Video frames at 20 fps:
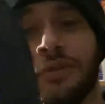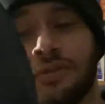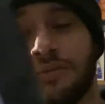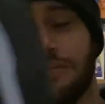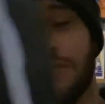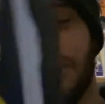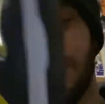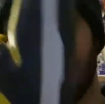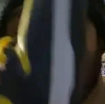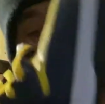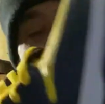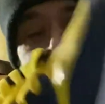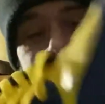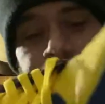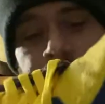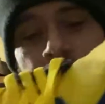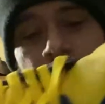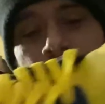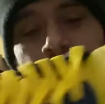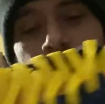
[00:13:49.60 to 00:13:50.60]
Yeah.
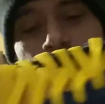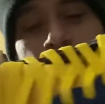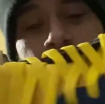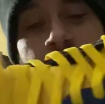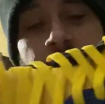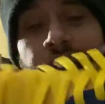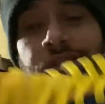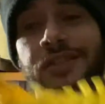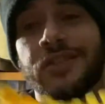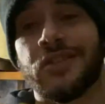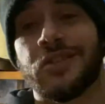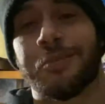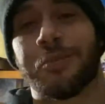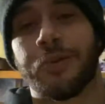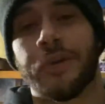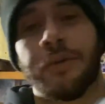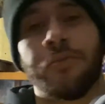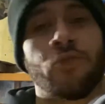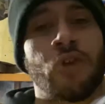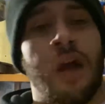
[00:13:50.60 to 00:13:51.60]
Shout out to the
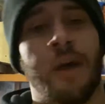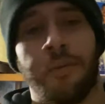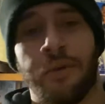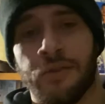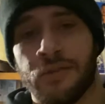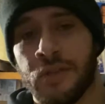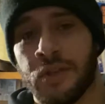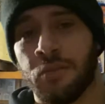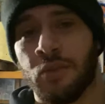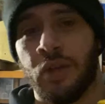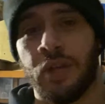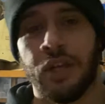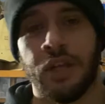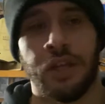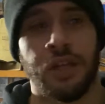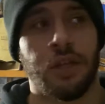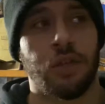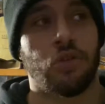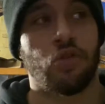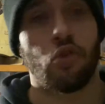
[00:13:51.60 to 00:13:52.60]
Supreme drop. I was able to hit
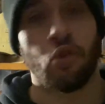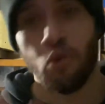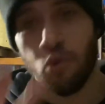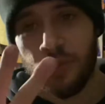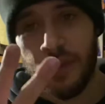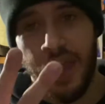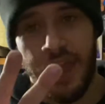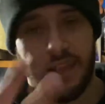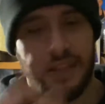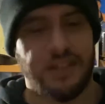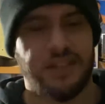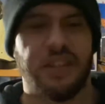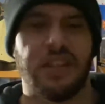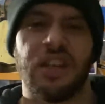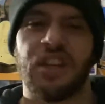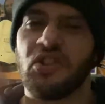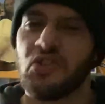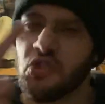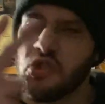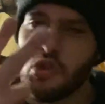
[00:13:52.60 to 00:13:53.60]
2 decks today.
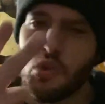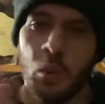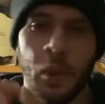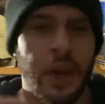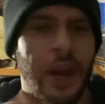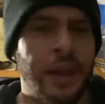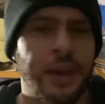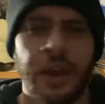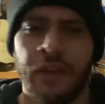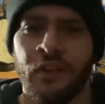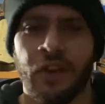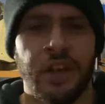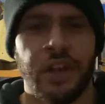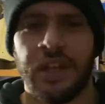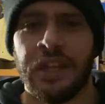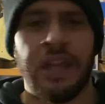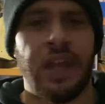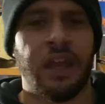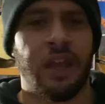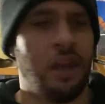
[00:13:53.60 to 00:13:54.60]
2, and I never hit a
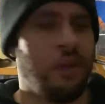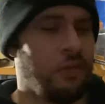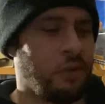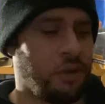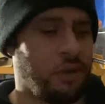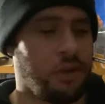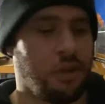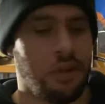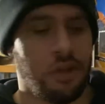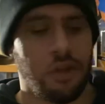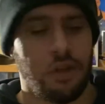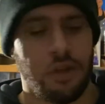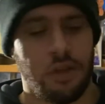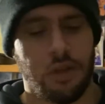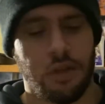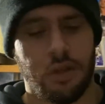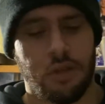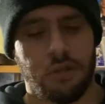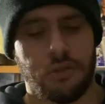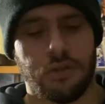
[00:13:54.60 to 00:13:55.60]
deck ever.
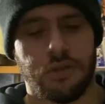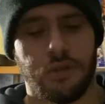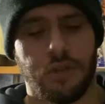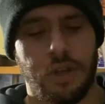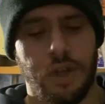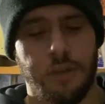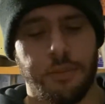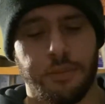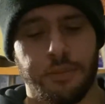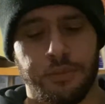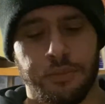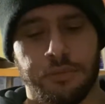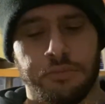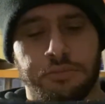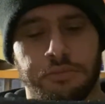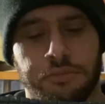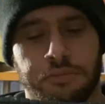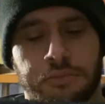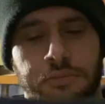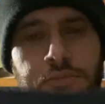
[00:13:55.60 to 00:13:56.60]
So, yep.
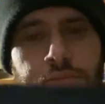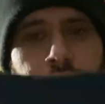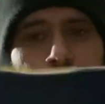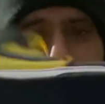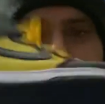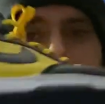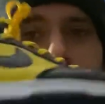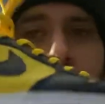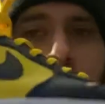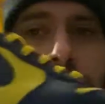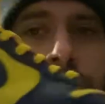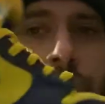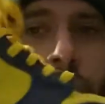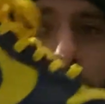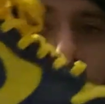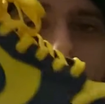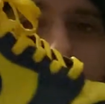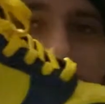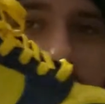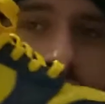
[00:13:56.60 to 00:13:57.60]
Yeah,
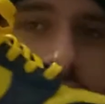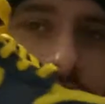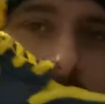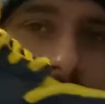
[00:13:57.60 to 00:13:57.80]
boy.